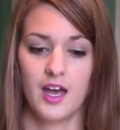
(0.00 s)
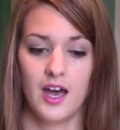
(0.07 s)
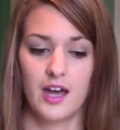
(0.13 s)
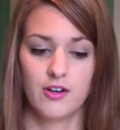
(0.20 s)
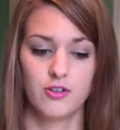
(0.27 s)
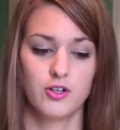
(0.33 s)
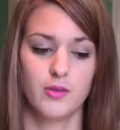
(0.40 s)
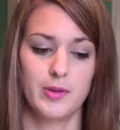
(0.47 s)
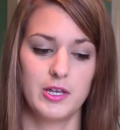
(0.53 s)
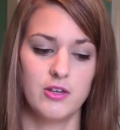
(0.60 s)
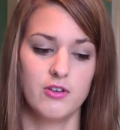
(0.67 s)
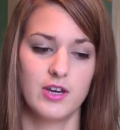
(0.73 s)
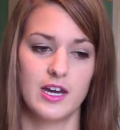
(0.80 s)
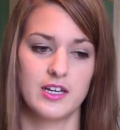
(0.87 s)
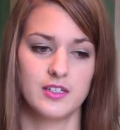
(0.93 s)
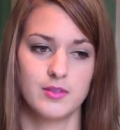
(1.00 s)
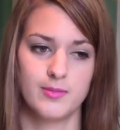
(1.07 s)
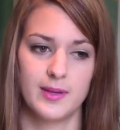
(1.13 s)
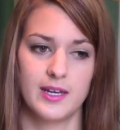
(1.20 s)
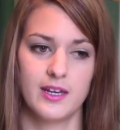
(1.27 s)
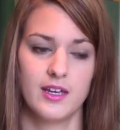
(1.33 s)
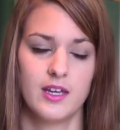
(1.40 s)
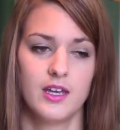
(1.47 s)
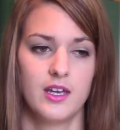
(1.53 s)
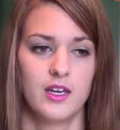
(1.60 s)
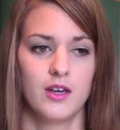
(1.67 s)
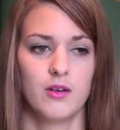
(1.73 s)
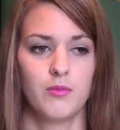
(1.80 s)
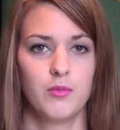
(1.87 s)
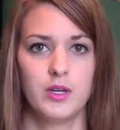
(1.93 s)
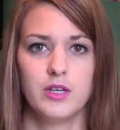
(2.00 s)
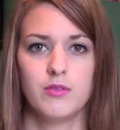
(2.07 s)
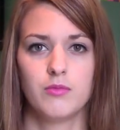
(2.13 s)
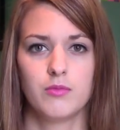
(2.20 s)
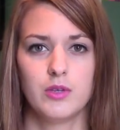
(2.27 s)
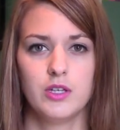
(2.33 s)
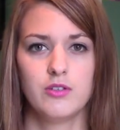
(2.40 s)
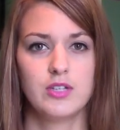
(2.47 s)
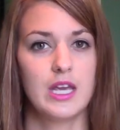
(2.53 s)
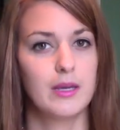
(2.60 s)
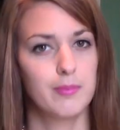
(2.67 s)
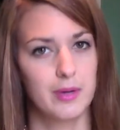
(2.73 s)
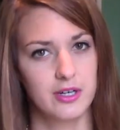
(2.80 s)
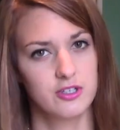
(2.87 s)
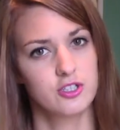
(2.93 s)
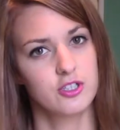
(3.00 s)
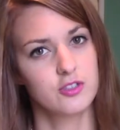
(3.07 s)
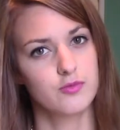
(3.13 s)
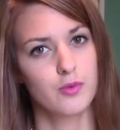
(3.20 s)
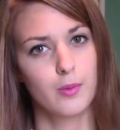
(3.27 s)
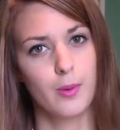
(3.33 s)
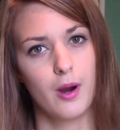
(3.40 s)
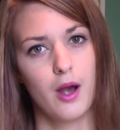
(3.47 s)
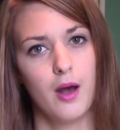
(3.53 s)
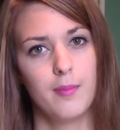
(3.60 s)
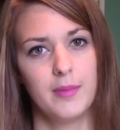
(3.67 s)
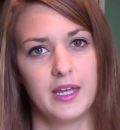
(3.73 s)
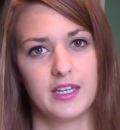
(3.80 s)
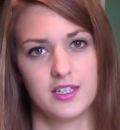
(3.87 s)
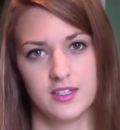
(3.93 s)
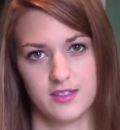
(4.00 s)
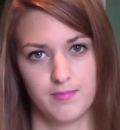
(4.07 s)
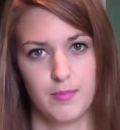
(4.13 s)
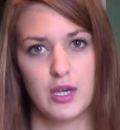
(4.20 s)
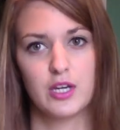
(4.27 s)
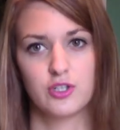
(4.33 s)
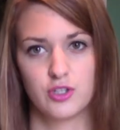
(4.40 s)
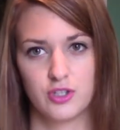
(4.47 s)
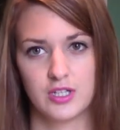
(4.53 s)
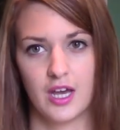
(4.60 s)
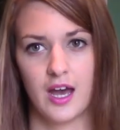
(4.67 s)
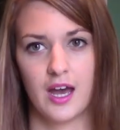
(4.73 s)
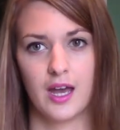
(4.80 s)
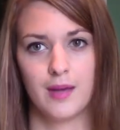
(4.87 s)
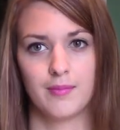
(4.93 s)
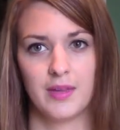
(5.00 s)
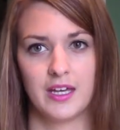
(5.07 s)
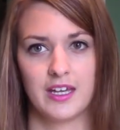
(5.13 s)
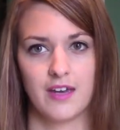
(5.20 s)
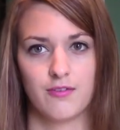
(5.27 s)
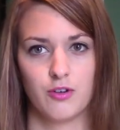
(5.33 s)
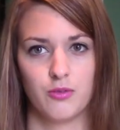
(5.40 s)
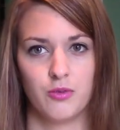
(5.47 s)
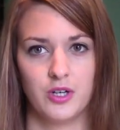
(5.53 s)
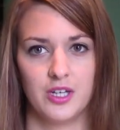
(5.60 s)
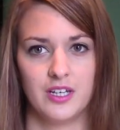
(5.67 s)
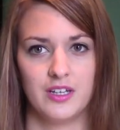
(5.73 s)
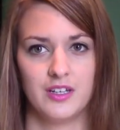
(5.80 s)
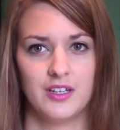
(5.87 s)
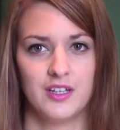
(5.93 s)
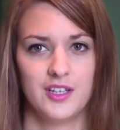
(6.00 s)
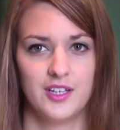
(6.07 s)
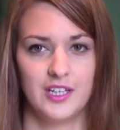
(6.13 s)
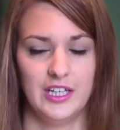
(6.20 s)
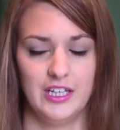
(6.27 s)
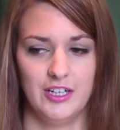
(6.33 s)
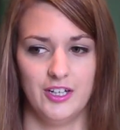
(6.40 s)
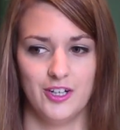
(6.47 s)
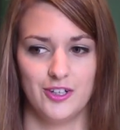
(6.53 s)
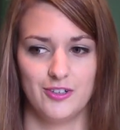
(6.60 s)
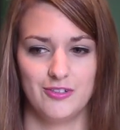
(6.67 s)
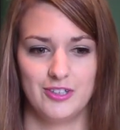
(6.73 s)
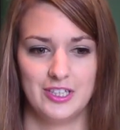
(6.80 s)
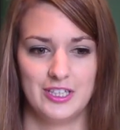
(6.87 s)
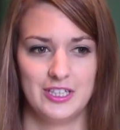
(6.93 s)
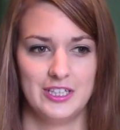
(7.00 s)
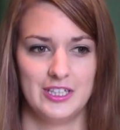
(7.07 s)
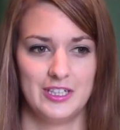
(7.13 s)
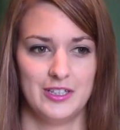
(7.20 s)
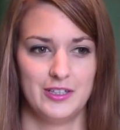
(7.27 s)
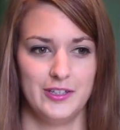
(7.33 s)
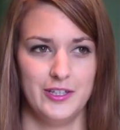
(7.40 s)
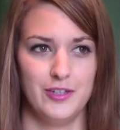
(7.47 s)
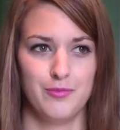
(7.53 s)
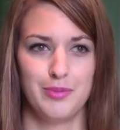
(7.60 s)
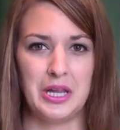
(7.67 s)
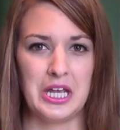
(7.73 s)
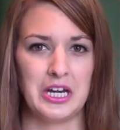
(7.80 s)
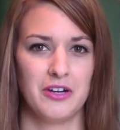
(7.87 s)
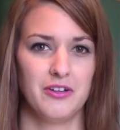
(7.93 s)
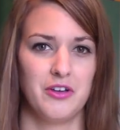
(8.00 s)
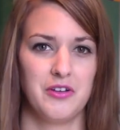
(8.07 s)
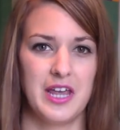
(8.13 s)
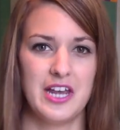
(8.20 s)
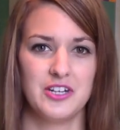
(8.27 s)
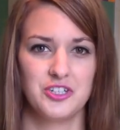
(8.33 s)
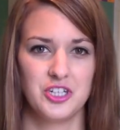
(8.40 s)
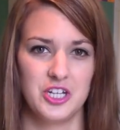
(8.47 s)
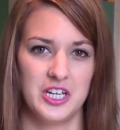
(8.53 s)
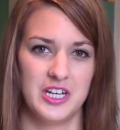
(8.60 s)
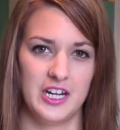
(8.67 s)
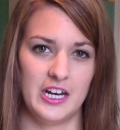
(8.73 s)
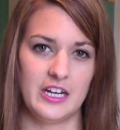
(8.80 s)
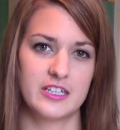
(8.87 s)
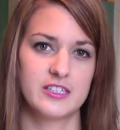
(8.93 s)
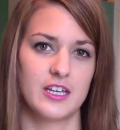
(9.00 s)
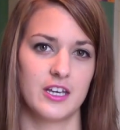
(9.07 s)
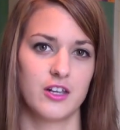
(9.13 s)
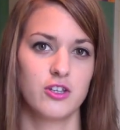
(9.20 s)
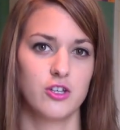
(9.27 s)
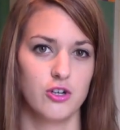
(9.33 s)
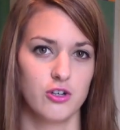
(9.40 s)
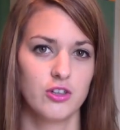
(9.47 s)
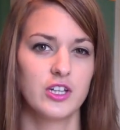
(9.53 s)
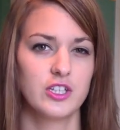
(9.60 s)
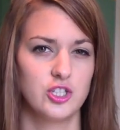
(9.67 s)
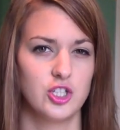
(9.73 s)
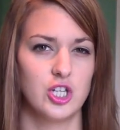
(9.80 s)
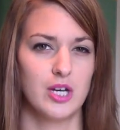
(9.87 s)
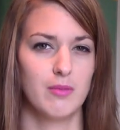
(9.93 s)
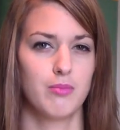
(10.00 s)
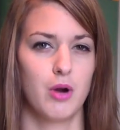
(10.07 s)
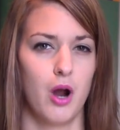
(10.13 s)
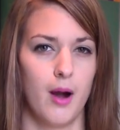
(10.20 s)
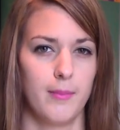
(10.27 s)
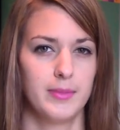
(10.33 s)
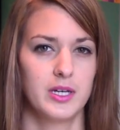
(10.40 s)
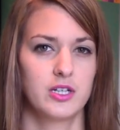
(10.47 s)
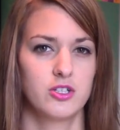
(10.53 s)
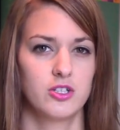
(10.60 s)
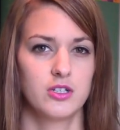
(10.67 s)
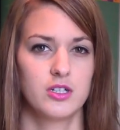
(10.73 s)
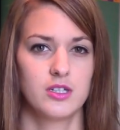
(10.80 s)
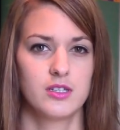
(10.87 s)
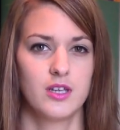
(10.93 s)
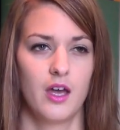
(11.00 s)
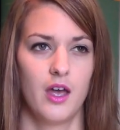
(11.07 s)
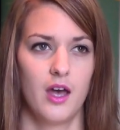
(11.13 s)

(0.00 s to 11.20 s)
I don't know about you guys, but when you take pictures for prom, like it's picture time, like everyone, you know, you plan a location and it's like your legit prom pictures.